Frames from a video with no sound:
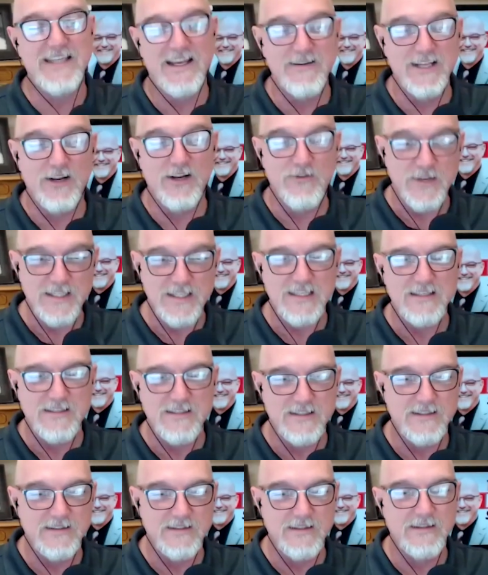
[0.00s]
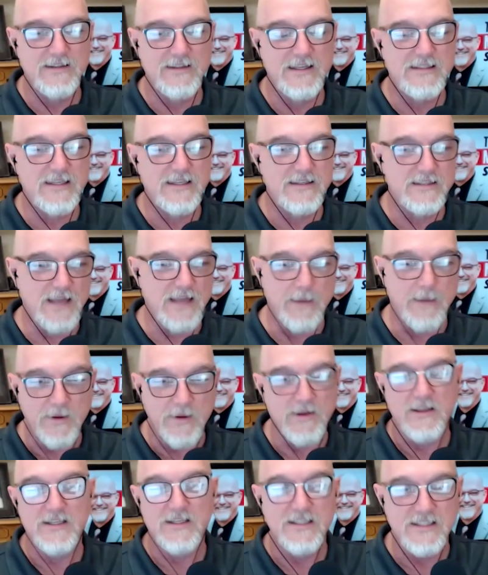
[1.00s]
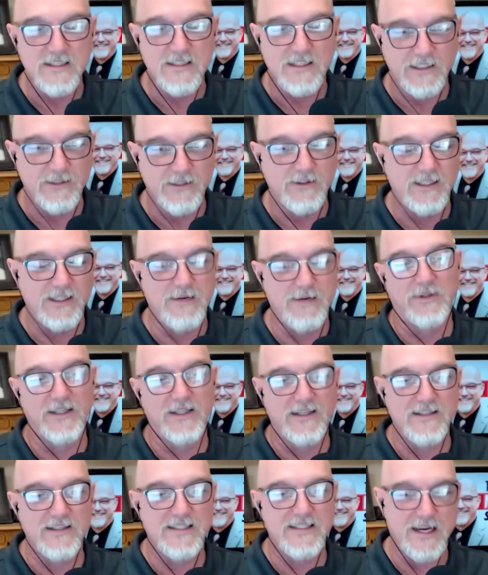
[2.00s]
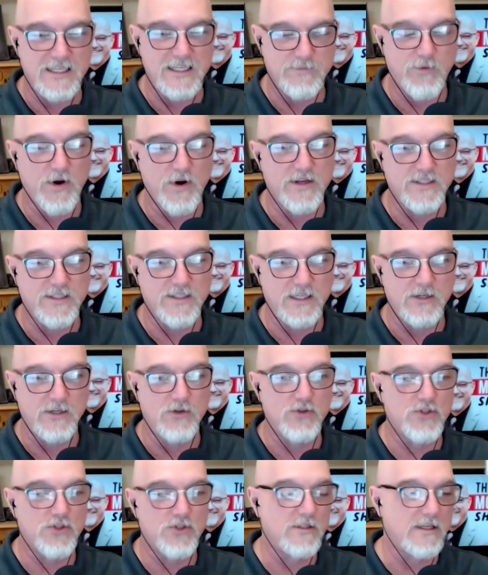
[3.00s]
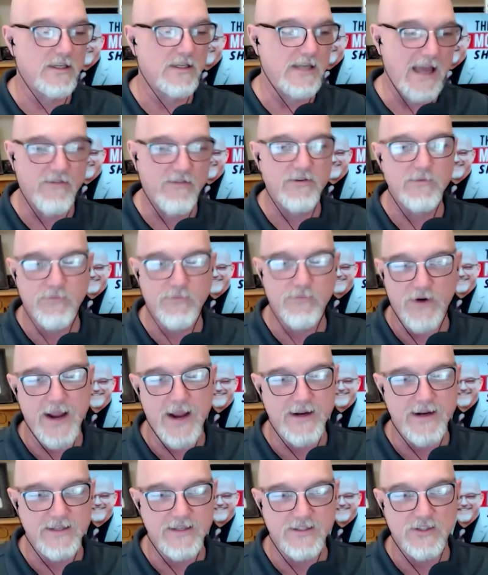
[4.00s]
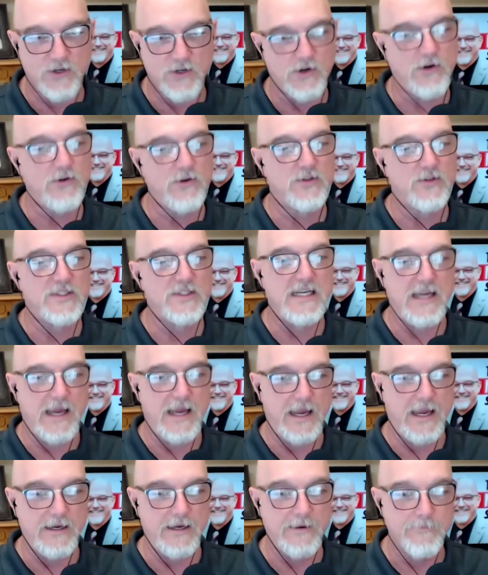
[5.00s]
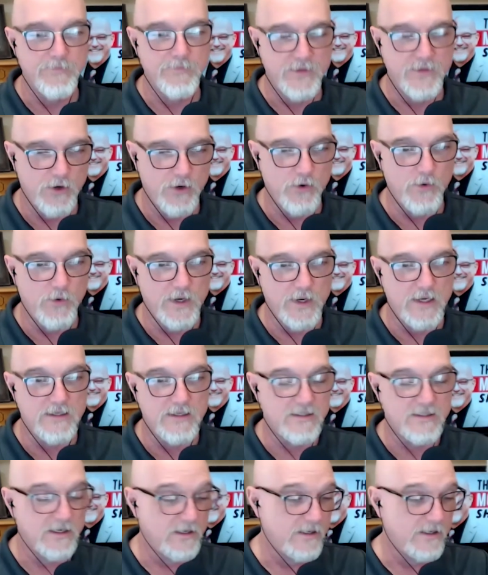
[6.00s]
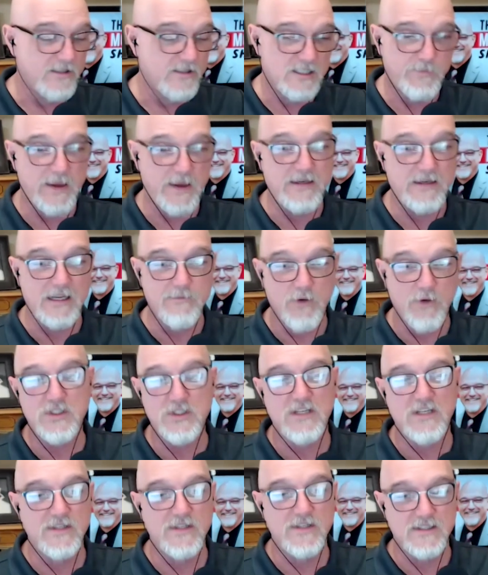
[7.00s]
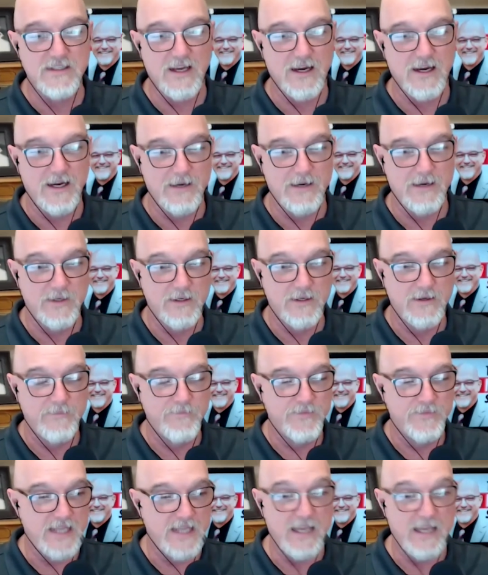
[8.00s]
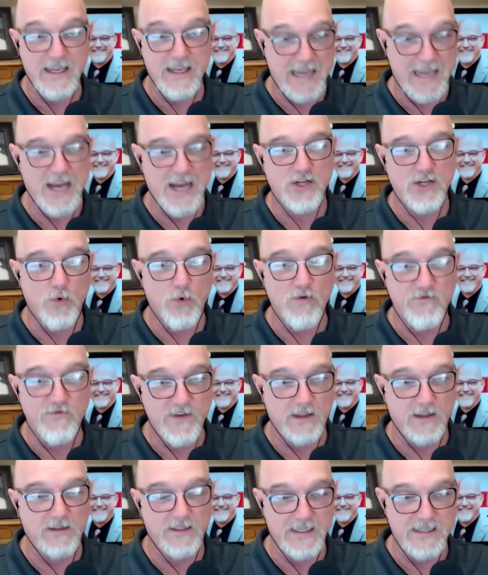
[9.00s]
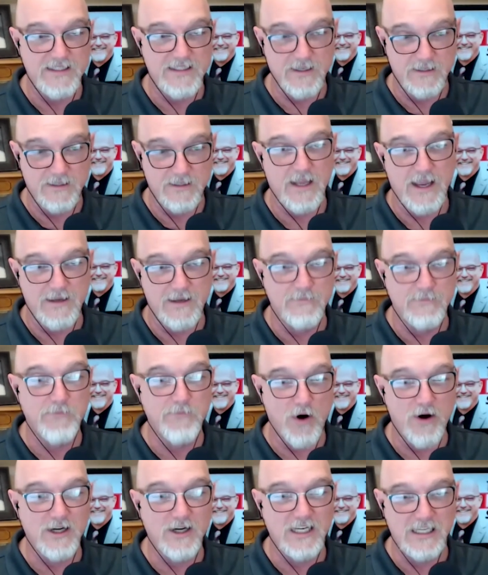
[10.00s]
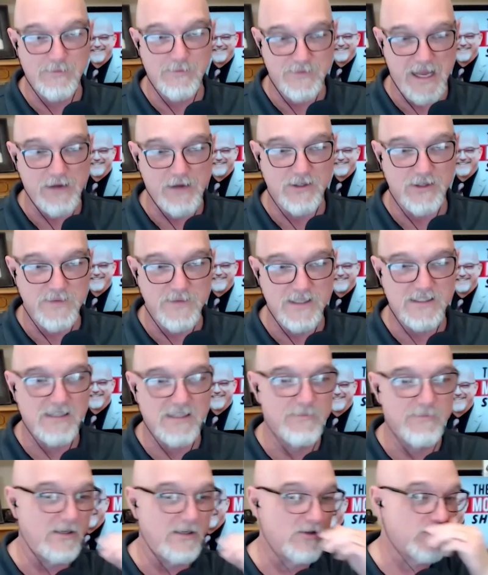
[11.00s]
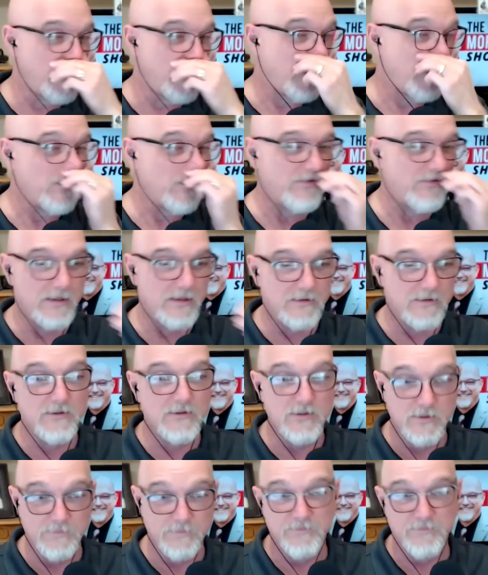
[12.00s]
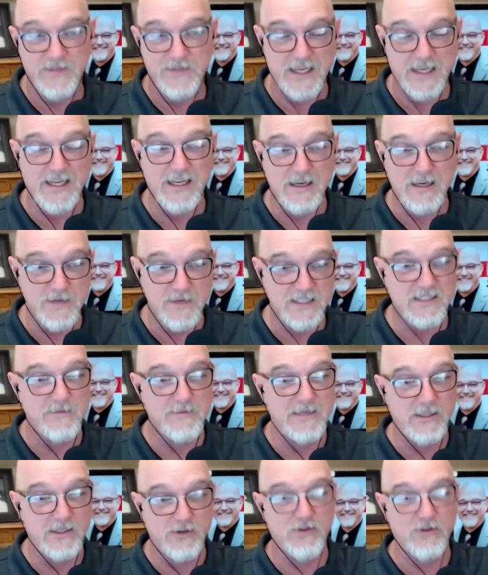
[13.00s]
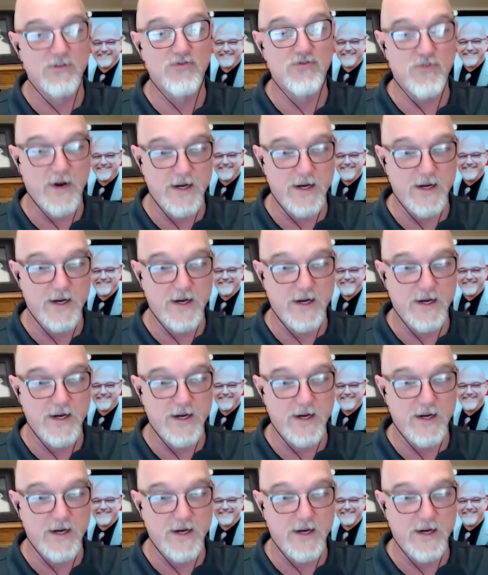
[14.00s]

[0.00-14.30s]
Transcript: he said, you know, this is clearly a politicized prosecution. And Alvin Bragg is a Soros DA who is spending most of his time taking actual felonies and bargaining them down to misdemeanors rather than taking a misdemeanor